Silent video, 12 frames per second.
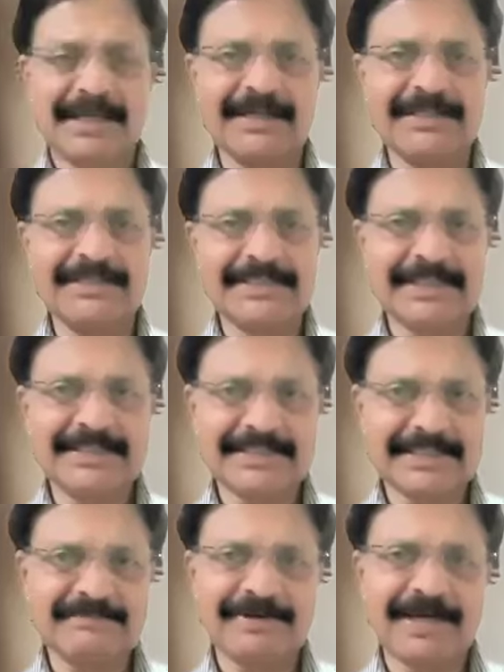there are
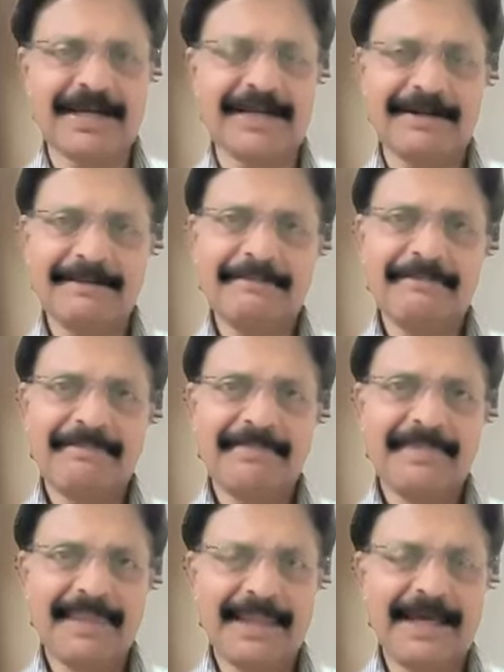incidences where
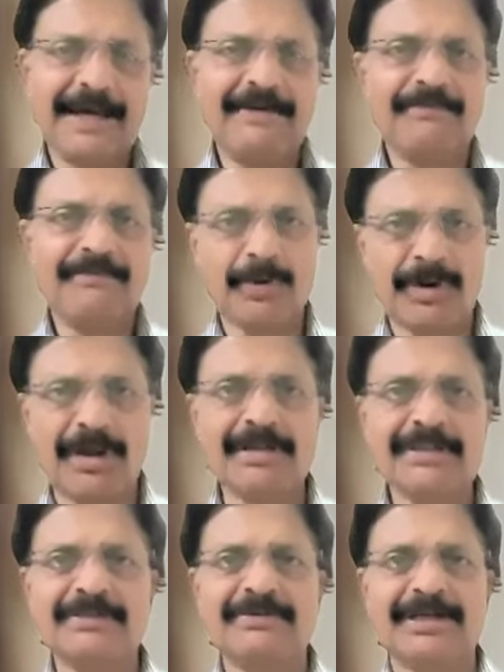they have
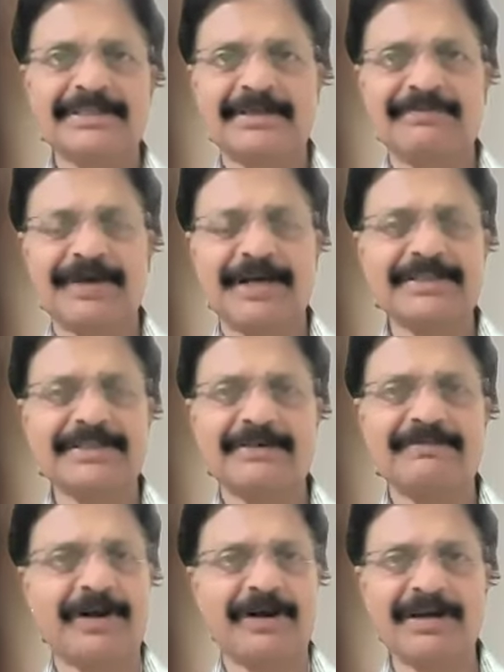prolonged the duration of action
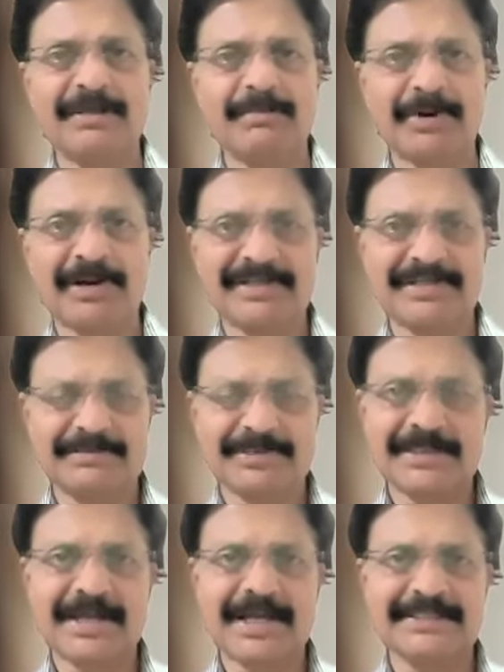of non-depolarizing
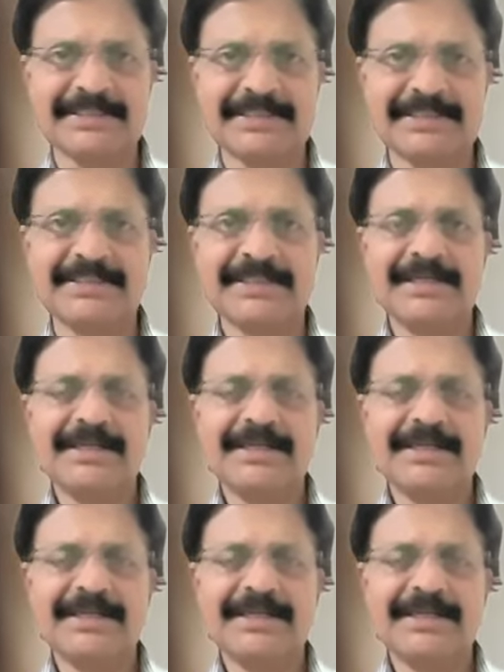muscle relaxants.